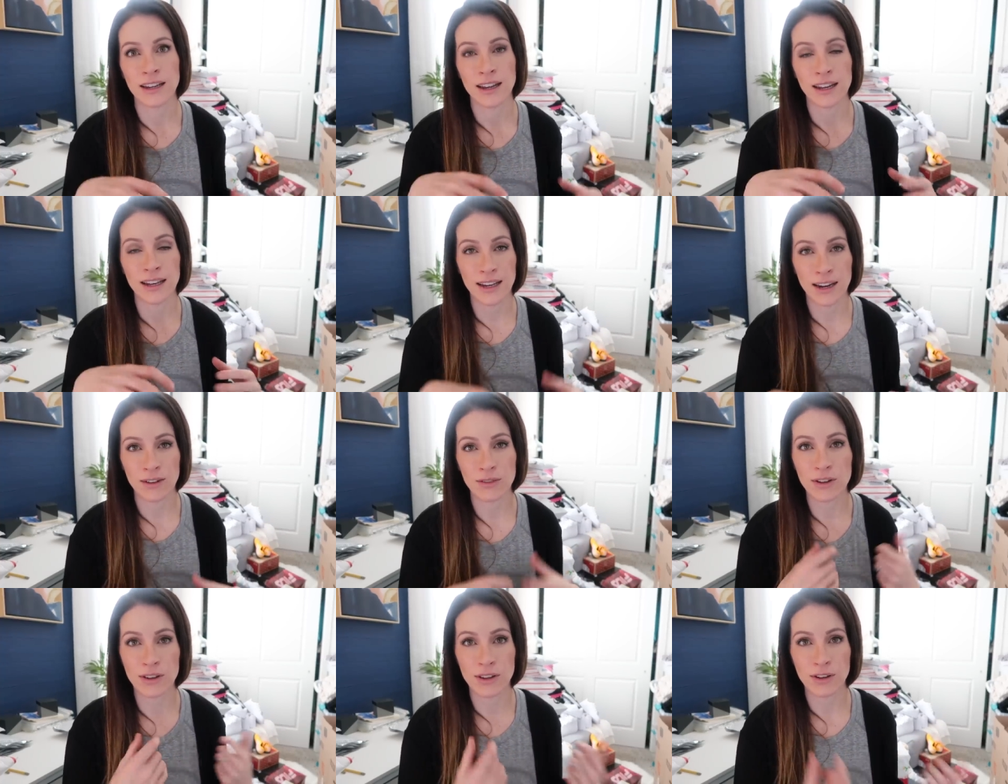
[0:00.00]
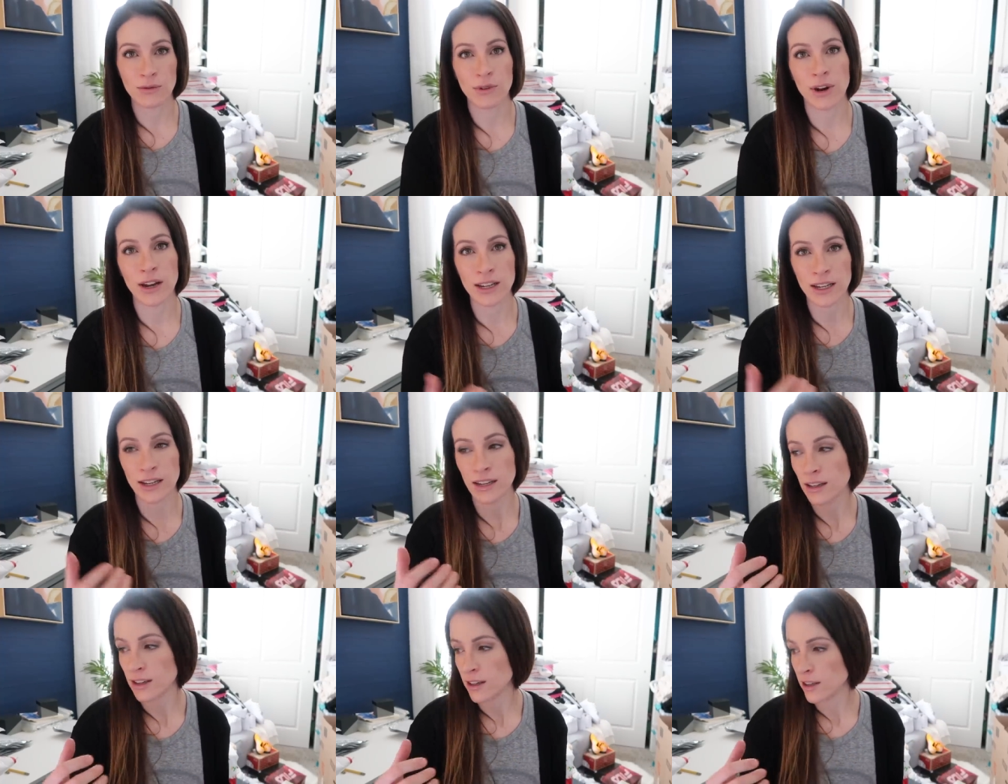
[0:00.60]
getting everything
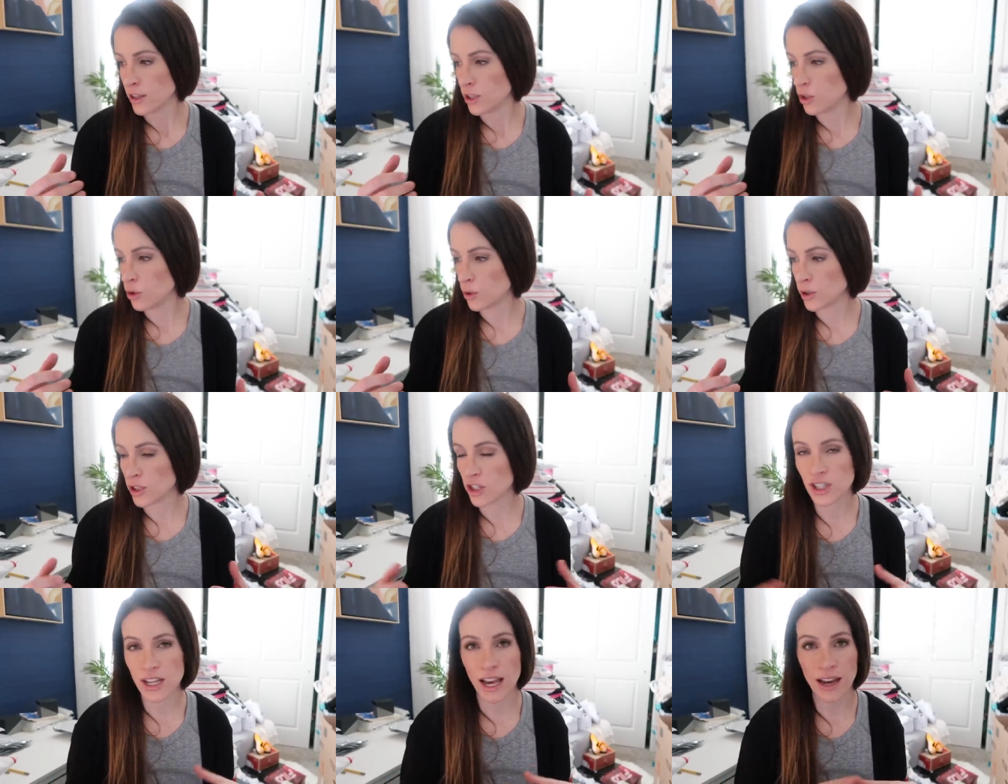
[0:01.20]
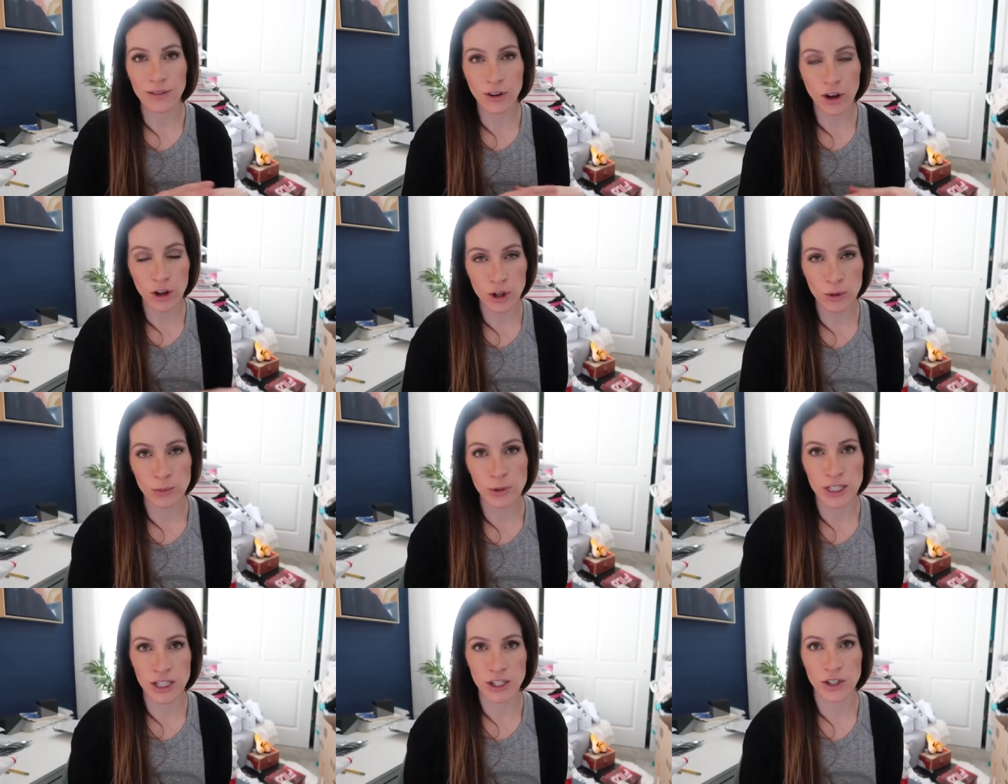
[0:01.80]
ready, you can just have all
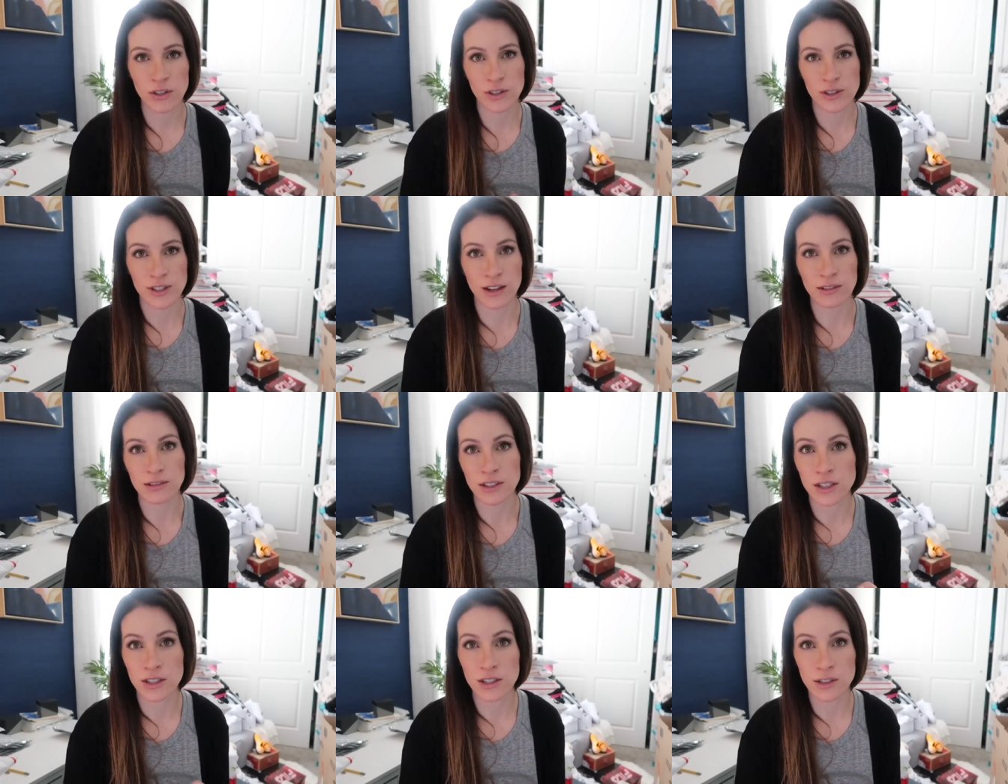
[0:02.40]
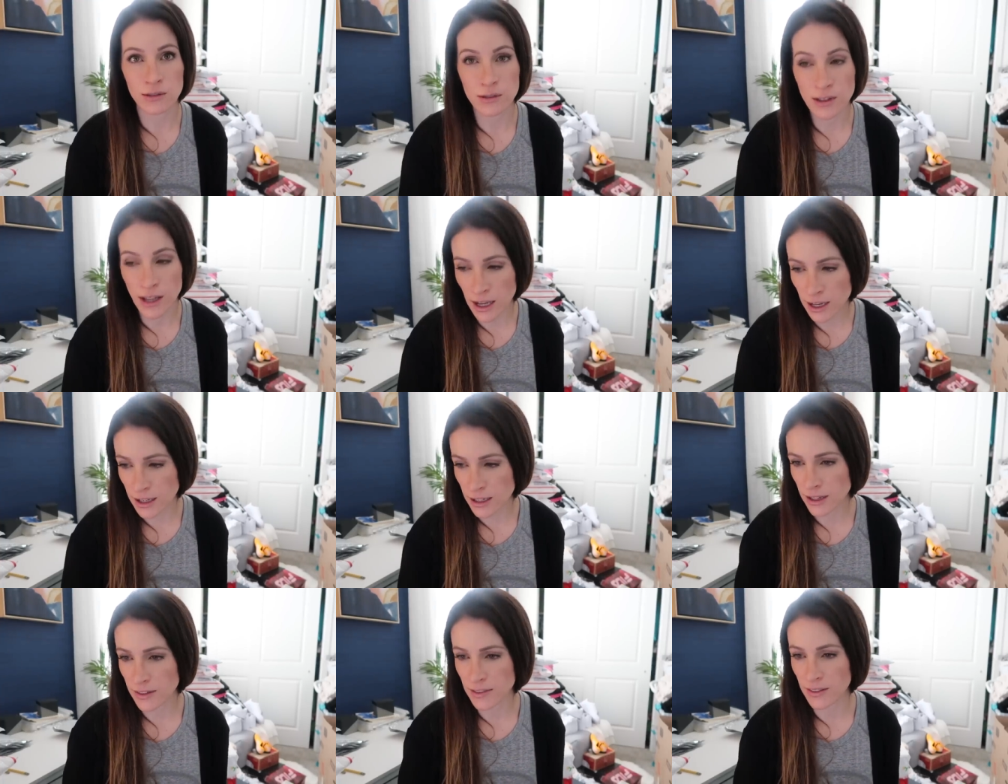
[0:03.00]
your materials out to do
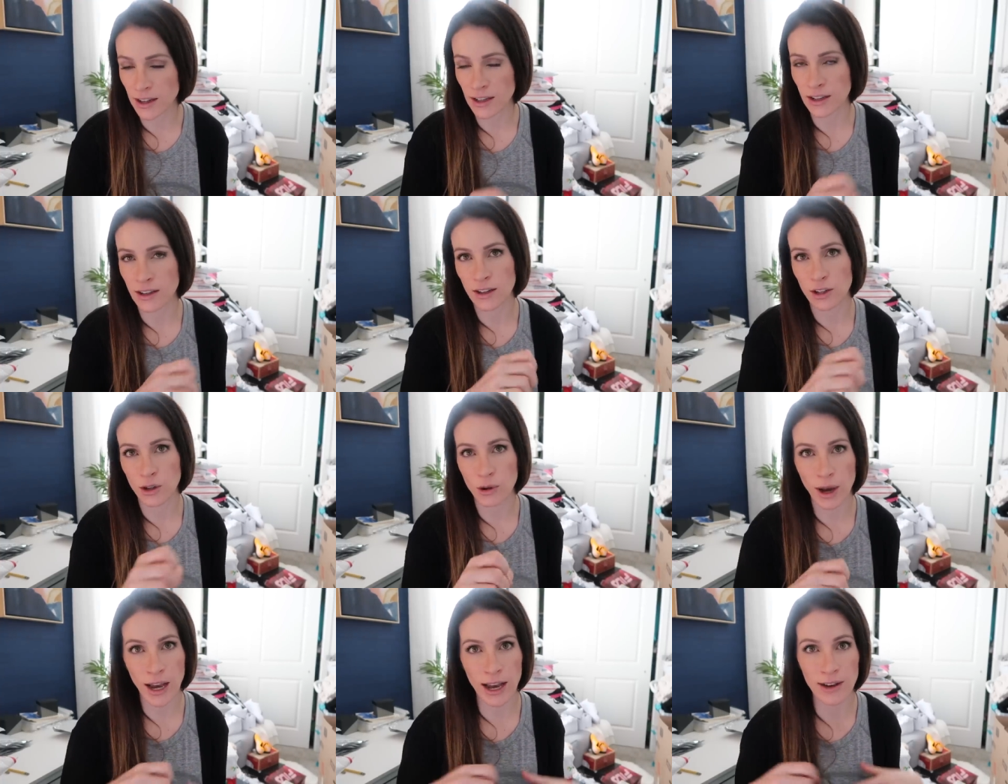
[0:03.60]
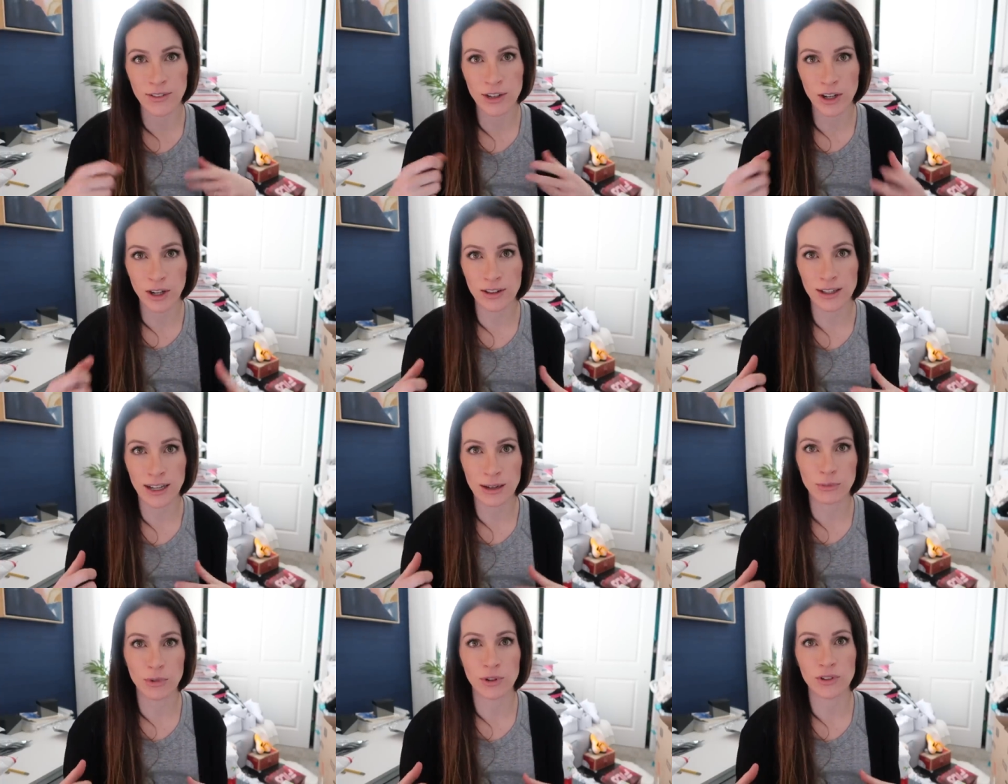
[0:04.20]
that, and then you have it all
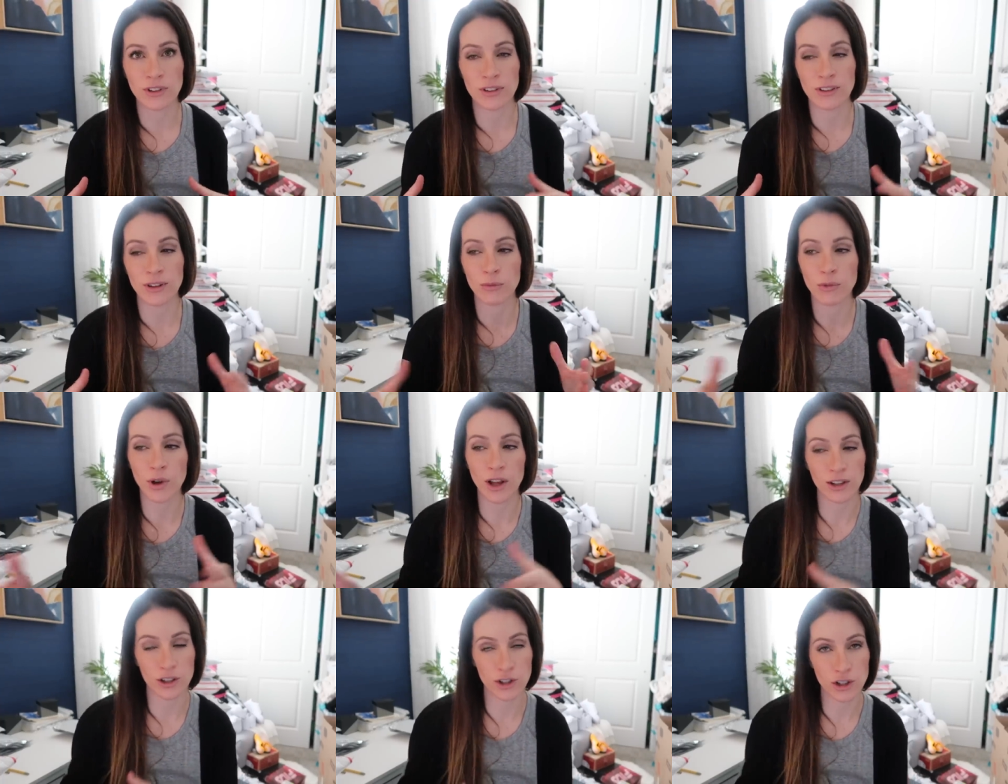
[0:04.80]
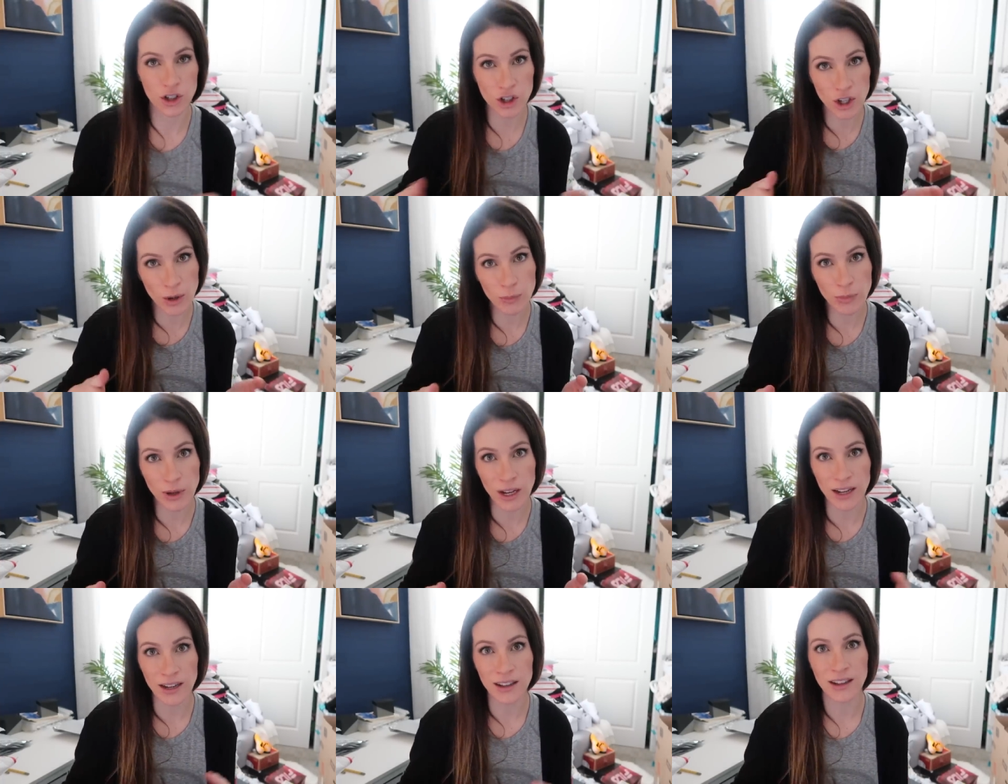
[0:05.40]
labeled, and then while you're
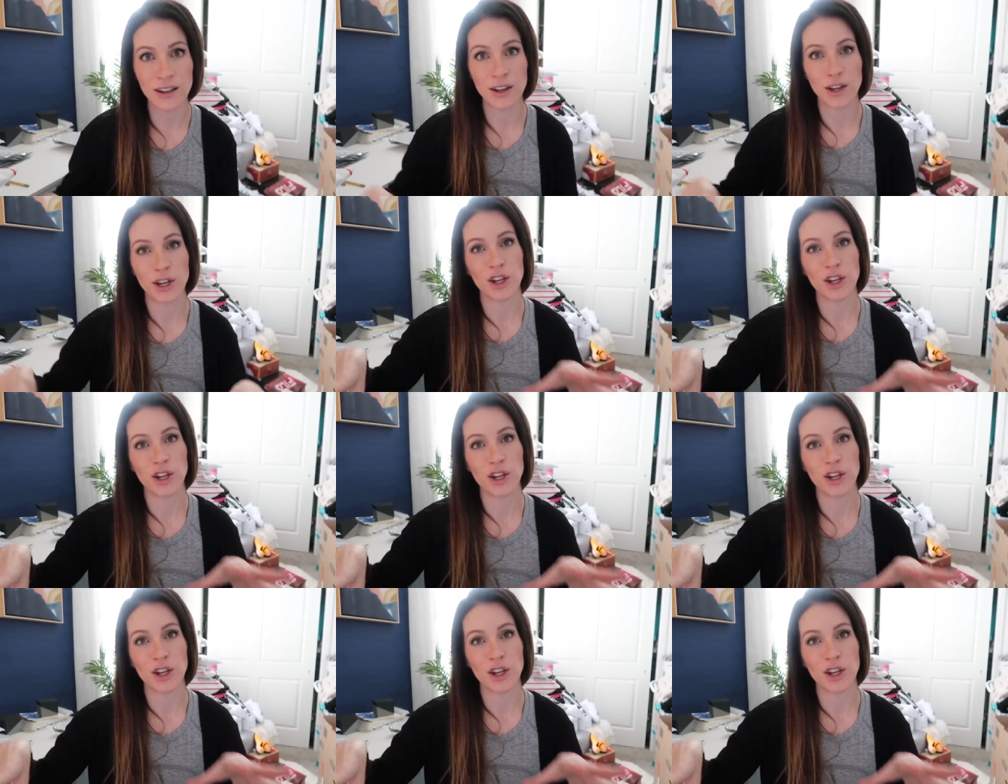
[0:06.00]
shipping,